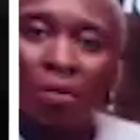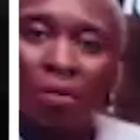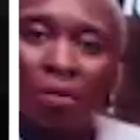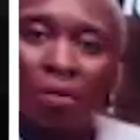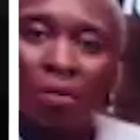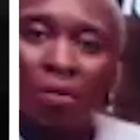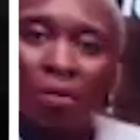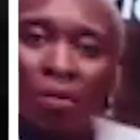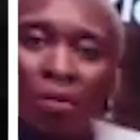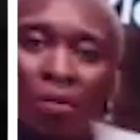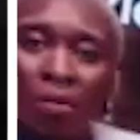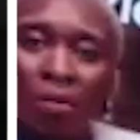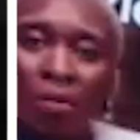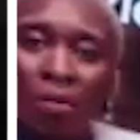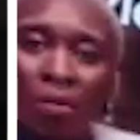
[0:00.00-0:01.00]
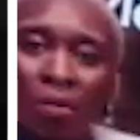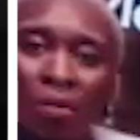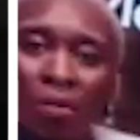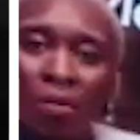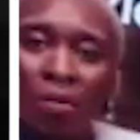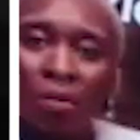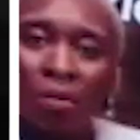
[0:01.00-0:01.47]

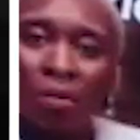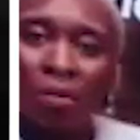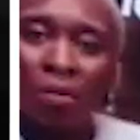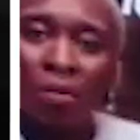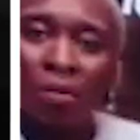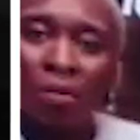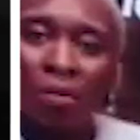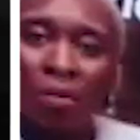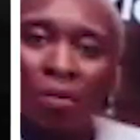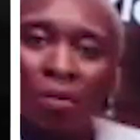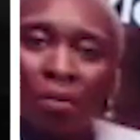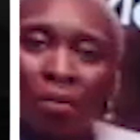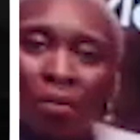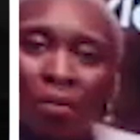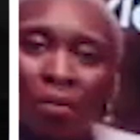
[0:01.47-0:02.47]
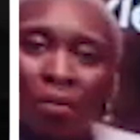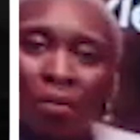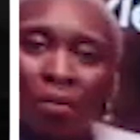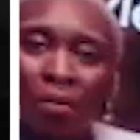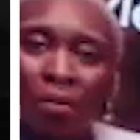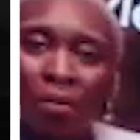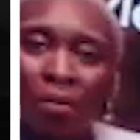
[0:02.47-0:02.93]

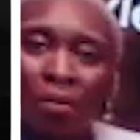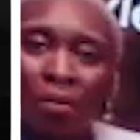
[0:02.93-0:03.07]
(silent)